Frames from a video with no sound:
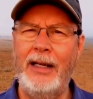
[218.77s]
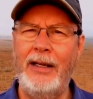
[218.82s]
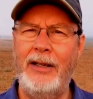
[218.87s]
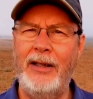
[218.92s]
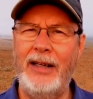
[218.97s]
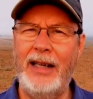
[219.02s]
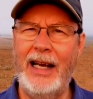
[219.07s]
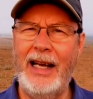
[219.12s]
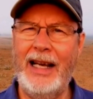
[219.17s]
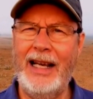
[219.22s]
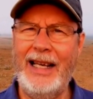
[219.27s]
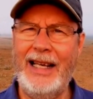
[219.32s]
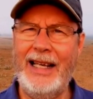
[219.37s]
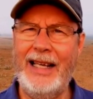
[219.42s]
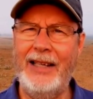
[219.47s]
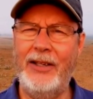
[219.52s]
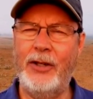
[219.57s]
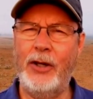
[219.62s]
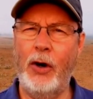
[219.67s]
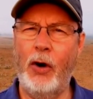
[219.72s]
Today
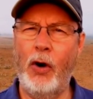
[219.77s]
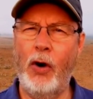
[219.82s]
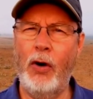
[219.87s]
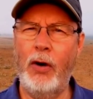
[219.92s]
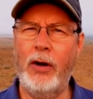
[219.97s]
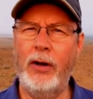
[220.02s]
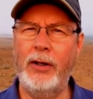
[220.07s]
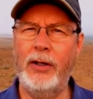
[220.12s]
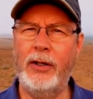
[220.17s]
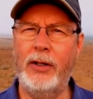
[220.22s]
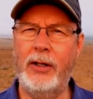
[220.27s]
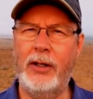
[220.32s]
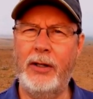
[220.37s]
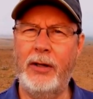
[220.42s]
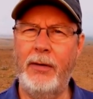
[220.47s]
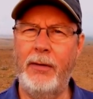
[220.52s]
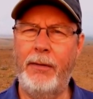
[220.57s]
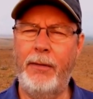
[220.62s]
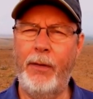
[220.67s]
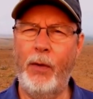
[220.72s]
is
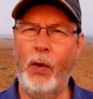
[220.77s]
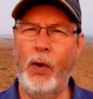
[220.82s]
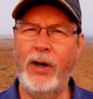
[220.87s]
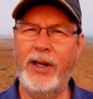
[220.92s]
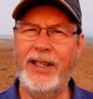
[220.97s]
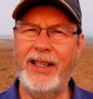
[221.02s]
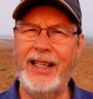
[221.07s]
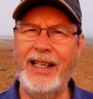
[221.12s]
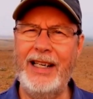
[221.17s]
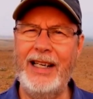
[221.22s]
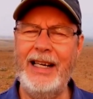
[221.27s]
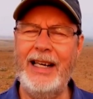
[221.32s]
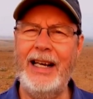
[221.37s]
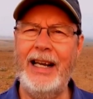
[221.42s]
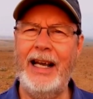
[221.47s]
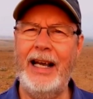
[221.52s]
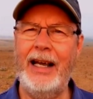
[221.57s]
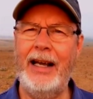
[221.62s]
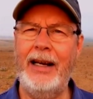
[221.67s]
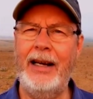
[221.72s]
August
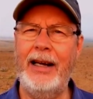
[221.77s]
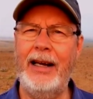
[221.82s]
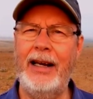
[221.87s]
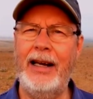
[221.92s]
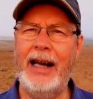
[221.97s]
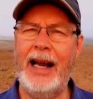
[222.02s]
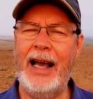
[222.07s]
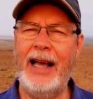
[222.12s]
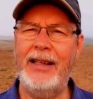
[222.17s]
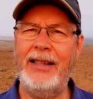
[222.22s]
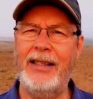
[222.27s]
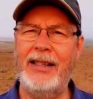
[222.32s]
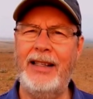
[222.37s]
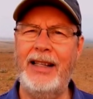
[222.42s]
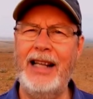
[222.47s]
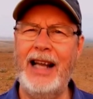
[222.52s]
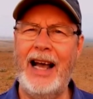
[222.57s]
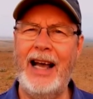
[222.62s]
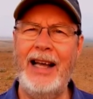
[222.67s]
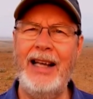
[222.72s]
14, and
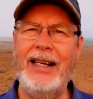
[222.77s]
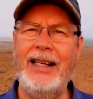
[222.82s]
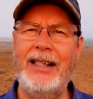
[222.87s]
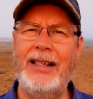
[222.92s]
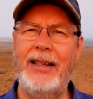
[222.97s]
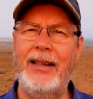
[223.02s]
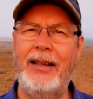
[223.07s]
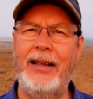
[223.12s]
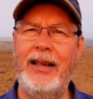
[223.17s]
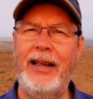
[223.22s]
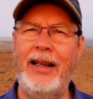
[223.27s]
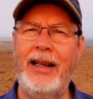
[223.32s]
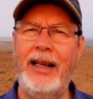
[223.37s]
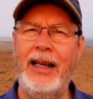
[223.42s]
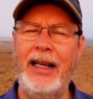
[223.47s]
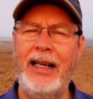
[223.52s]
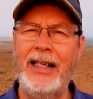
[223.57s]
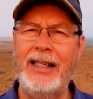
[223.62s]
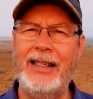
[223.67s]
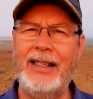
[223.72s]
last night the
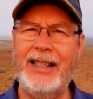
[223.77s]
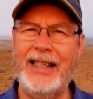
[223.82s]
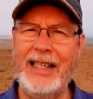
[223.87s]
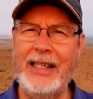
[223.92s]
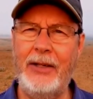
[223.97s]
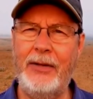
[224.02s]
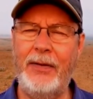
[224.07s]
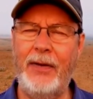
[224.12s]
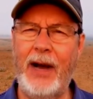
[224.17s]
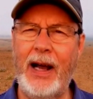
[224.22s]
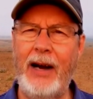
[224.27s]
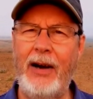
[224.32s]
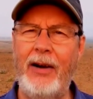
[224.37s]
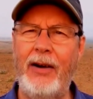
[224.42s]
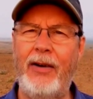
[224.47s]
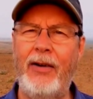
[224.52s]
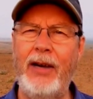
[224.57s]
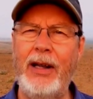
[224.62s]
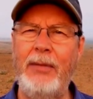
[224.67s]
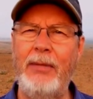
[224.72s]
ceasefire
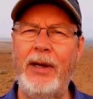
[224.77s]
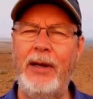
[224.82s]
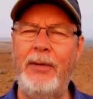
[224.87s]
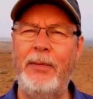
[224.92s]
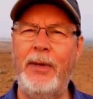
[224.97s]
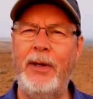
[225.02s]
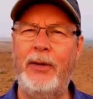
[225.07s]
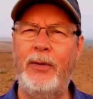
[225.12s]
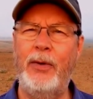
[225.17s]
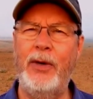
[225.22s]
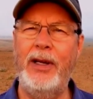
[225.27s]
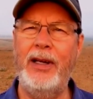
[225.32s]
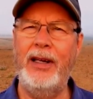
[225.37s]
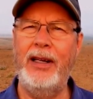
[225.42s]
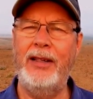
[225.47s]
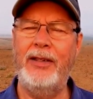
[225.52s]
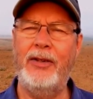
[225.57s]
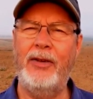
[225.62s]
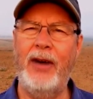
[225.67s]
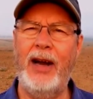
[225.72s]
agreement between
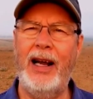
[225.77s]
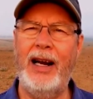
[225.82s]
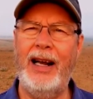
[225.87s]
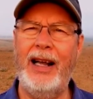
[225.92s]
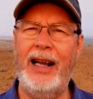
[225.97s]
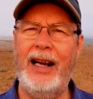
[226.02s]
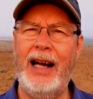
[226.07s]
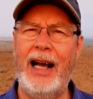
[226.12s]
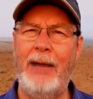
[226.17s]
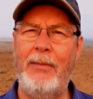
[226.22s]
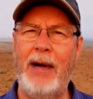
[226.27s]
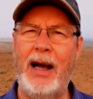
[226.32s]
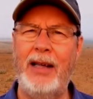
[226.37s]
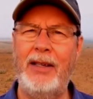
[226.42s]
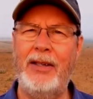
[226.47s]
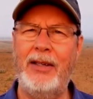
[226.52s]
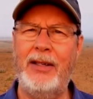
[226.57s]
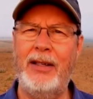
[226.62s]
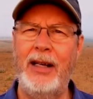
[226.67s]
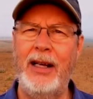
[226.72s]
Israel and
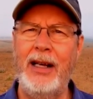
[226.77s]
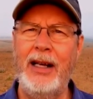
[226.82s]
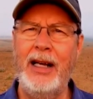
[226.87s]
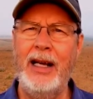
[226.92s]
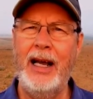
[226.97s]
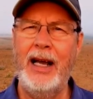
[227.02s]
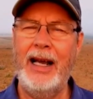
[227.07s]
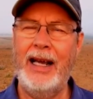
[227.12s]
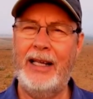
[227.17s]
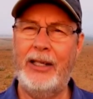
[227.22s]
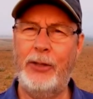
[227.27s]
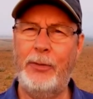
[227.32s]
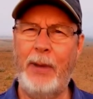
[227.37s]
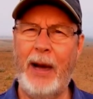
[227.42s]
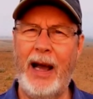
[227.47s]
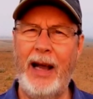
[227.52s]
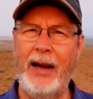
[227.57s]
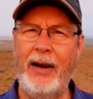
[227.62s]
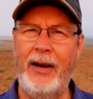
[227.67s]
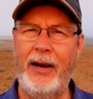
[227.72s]
Hamas
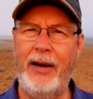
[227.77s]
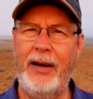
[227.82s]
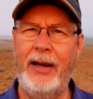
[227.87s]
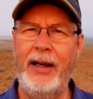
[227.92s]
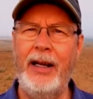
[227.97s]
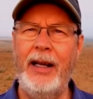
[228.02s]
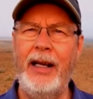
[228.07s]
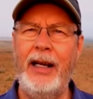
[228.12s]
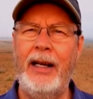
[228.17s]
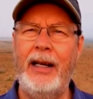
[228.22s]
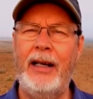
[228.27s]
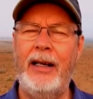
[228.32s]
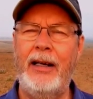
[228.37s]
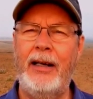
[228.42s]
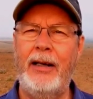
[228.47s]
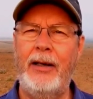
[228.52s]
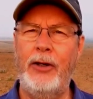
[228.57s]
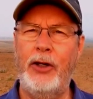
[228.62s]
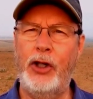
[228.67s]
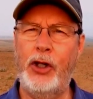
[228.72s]
expired.
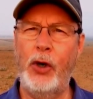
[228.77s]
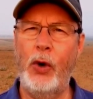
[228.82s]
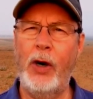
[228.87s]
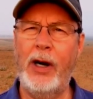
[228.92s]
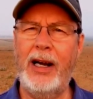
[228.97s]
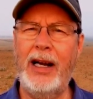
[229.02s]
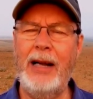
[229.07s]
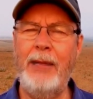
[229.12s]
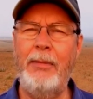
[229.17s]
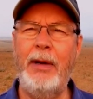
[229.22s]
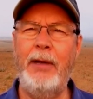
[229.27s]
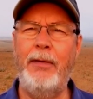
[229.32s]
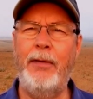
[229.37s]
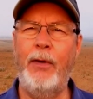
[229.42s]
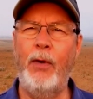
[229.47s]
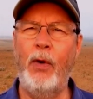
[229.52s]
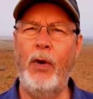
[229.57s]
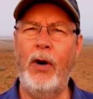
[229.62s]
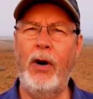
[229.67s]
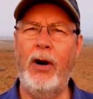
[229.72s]
Uh, shortly
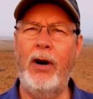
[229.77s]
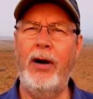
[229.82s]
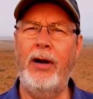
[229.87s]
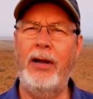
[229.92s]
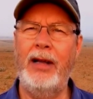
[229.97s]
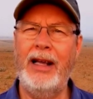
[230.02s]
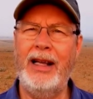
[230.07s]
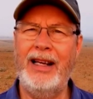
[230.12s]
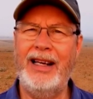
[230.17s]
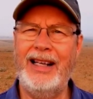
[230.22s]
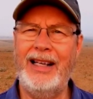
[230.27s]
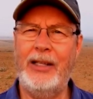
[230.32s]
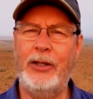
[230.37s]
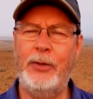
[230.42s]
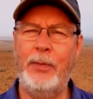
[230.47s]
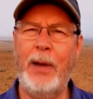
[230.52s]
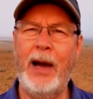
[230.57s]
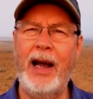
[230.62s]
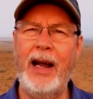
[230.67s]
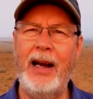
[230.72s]
before it
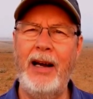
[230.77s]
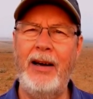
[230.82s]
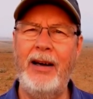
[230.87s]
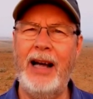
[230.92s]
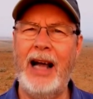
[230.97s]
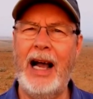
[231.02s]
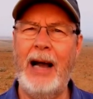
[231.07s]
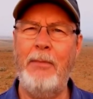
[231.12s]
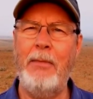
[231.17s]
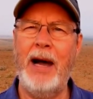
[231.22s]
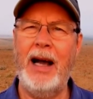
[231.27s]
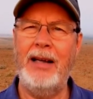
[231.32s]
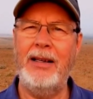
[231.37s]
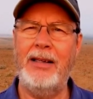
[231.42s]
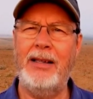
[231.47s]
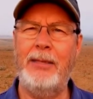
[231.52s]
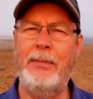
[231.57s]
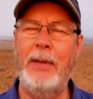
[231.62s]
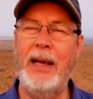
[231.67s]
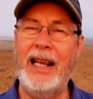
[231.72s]
expired,
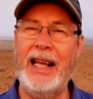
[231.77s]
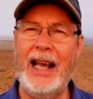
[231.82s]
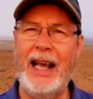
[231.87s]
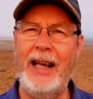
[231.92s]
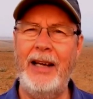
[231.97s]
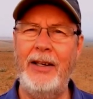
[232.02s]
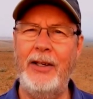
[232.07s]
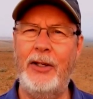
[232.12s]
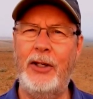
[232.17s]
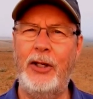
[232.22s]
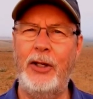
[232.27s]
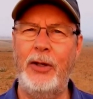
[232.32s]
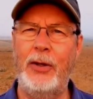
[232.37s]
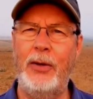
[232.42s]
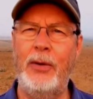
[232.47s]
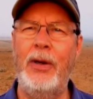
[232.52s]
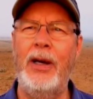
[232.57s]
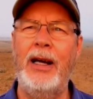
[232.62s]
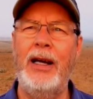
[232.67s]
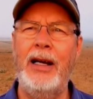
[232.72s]
Hamas began
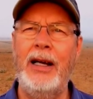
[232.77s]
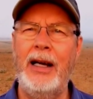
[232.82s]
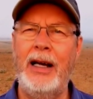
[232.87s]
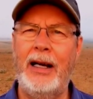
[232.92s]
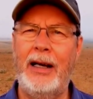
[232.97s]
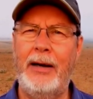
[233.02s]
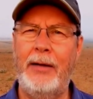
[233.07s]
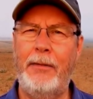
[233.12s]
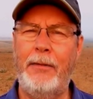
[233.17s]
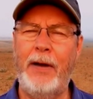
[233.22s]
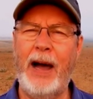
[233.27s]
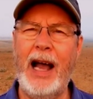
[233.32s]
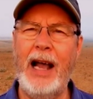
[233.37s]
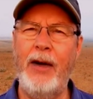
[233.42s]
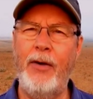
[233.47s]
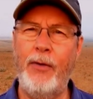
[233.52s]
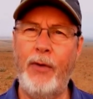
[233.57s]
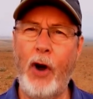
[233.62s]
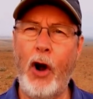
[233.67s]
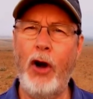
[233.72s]
to uh,
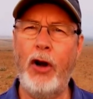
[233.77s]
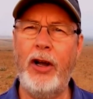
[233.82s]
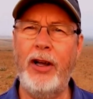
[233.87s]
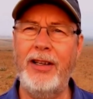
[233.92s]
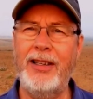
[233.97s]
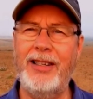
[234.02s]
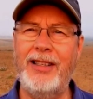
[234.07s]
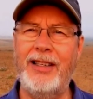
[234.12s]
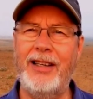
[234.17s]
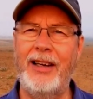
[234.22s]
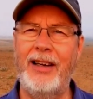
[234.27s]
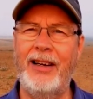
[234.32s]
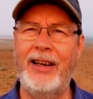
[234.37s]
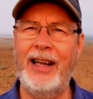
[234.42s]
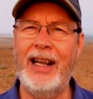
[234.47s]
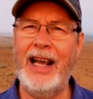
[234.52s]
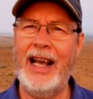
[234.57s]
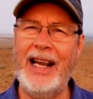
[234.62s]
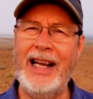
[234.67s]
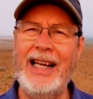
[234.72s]
fire rockets
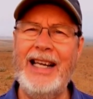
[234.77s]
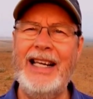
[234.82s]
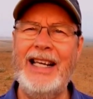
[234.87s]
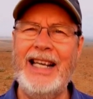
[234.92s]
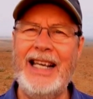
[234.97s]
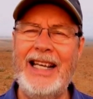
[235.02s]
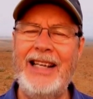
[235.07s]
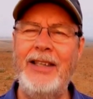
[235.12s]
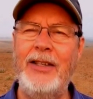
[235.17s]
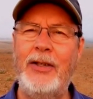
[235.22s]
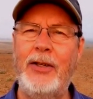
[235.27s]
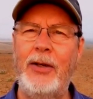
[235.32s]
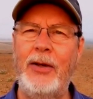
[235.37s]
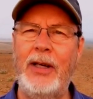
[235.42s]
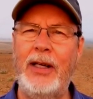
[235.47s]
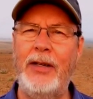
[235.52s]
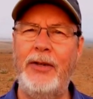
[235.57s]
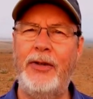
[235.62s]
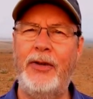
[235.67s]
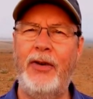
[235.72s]
again into
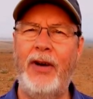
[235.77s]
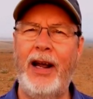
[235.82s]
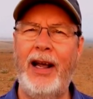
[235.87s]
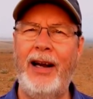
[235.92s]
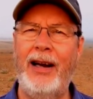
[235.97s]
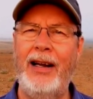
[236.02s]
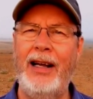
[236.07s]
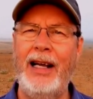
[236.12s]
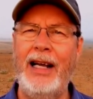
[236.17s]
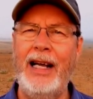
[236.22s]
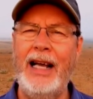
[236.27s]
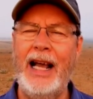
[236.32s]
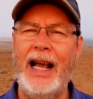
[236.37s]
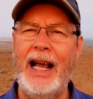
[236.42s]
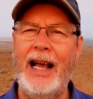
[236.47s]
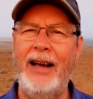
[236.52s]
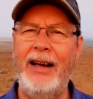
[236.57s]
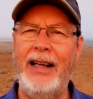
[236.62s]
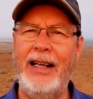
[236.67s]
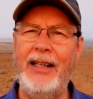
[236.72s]
Israel,
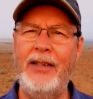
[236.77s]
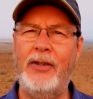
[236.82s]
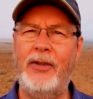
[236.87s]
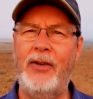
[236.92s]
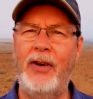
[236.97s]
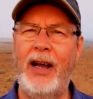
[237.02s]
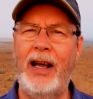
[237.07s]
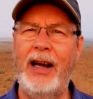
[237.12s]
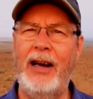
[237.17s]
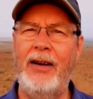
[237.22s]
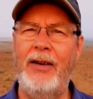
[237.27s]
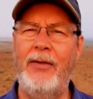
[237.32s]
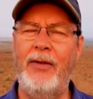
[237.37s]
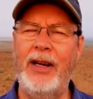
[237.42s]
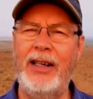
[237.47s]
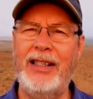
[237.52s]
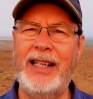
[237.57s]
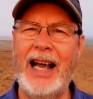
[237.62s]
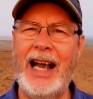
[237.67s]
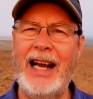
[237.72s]
and Israel
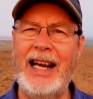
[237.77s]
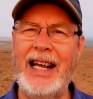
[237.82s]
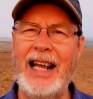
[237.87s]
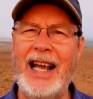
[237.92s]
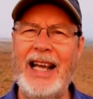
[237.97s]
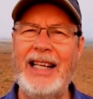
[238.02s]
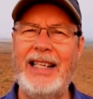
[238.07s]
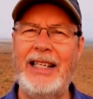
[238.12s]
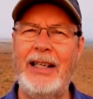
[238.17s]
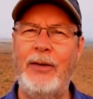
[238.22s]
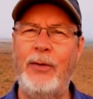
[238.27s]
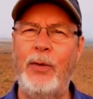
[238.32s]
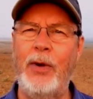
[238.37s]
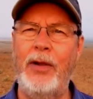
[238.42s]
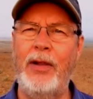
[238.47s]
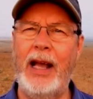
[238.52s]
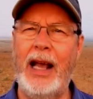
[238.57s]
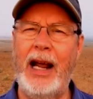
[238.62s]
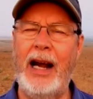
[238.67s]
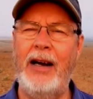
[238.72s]
retaliated
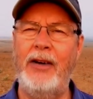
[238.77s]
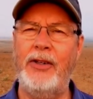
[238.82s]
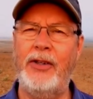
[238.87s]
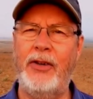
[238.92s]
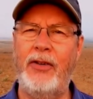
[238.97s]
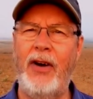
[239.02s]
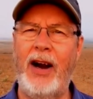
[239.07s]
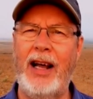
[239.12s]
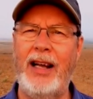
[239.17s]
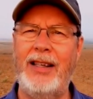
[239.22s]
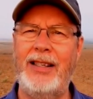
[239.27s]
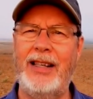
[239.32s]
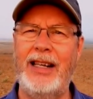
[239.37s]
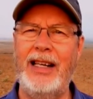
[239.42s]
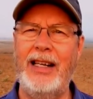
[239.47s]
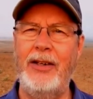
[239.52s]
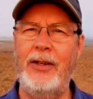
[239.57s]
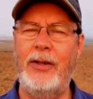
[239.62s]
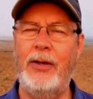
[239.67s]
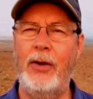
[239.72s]
with airstrikes
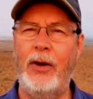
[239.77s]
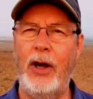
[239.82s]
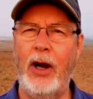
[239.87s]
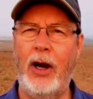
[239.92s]
into